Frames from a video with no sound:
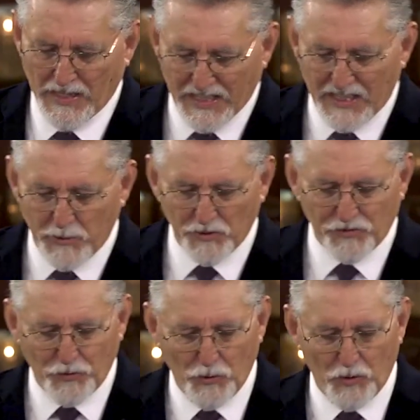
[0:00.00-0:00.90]
And He
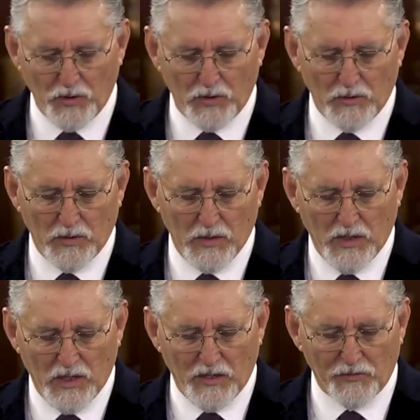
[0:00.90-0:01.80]
was full
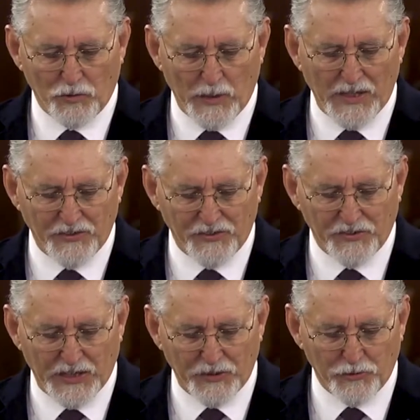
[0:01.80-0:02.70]
of grace
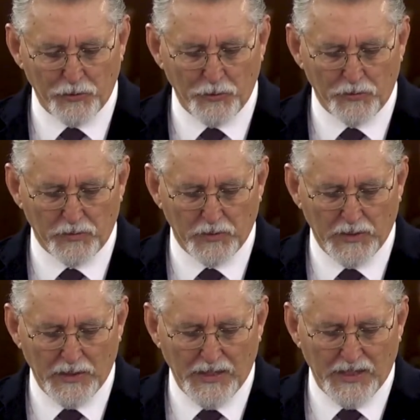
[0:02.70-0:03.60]
and truth,
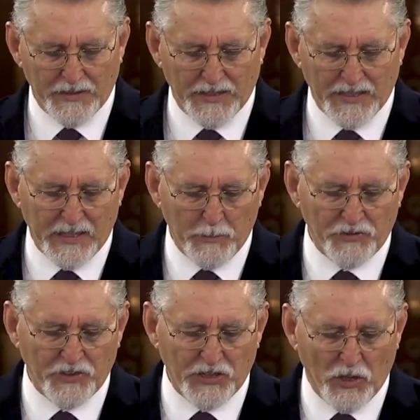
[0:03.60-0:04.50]
and that He
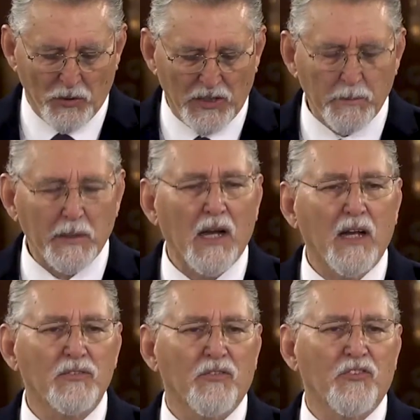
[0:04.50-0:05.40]
was the only
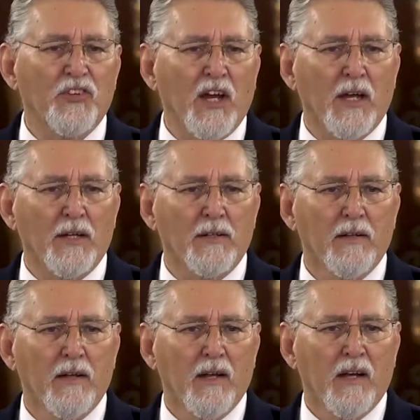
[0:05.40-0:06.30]
begotten Son
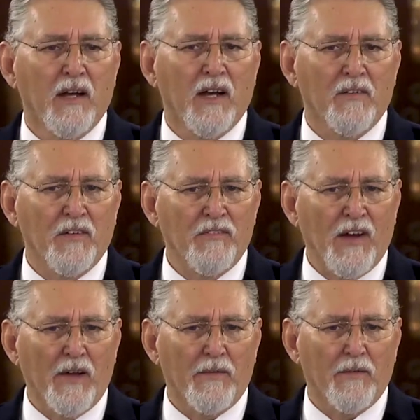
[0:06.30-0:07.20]
of the
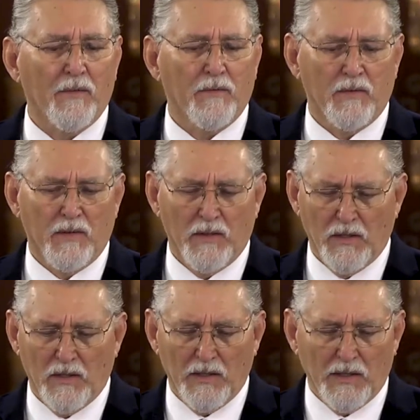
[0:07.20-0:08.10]
Father.
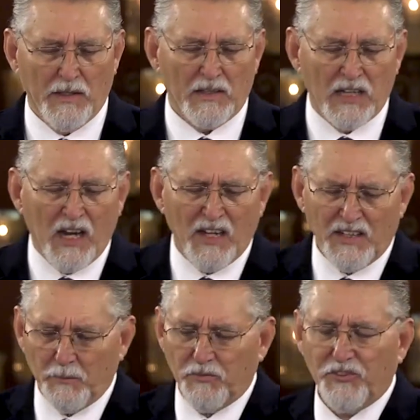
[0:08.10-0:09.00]
God
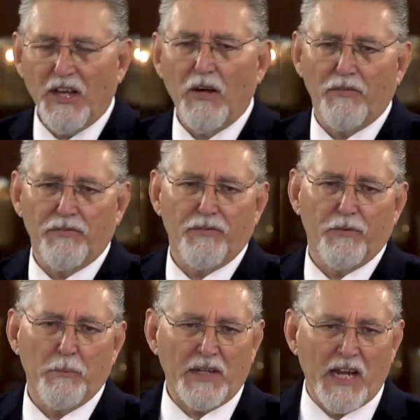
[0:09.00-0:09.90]
Himself
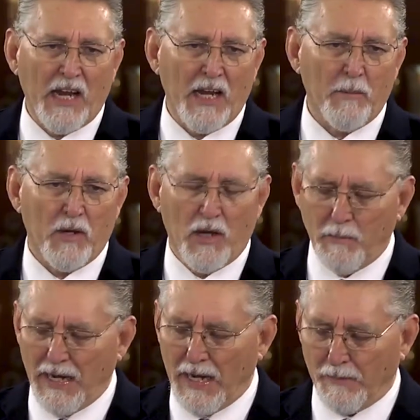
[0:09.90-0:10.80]
became a
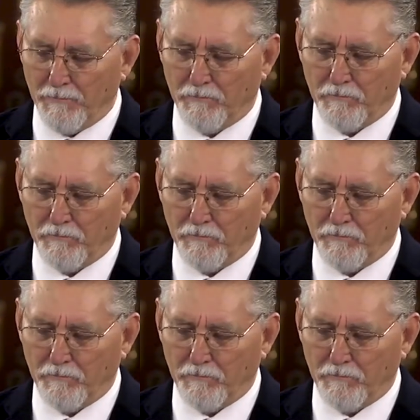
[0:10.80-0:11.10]
man.